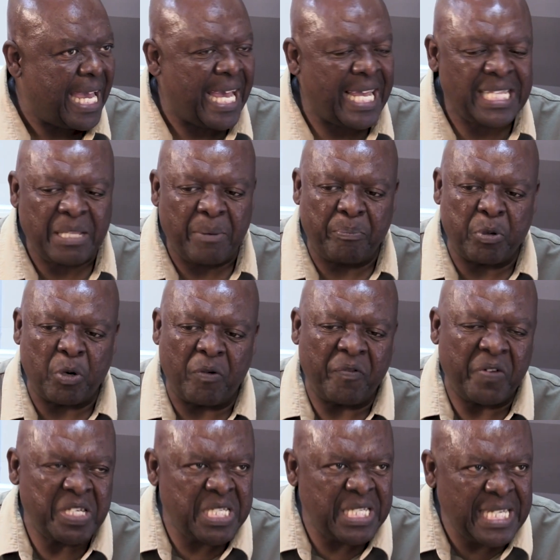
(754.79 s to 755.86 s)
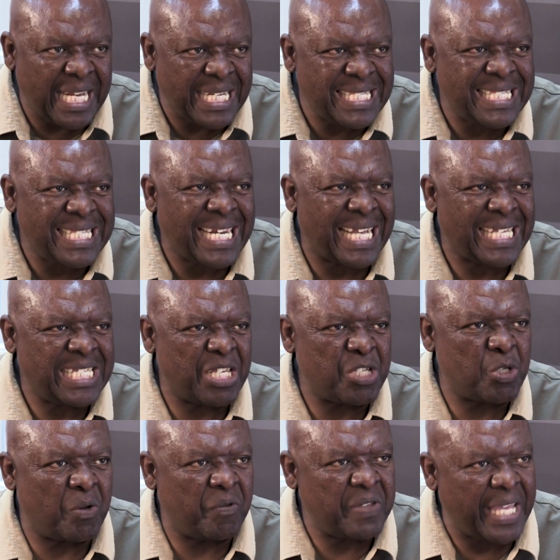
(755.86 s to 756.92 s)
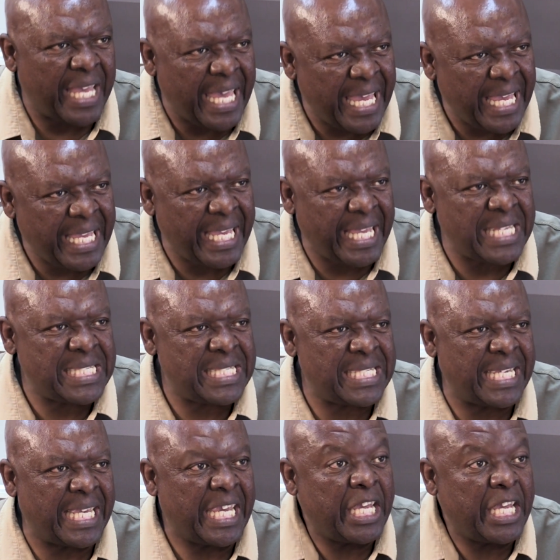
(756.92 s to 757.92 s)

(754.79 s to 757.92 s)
and the professional structures of the ANC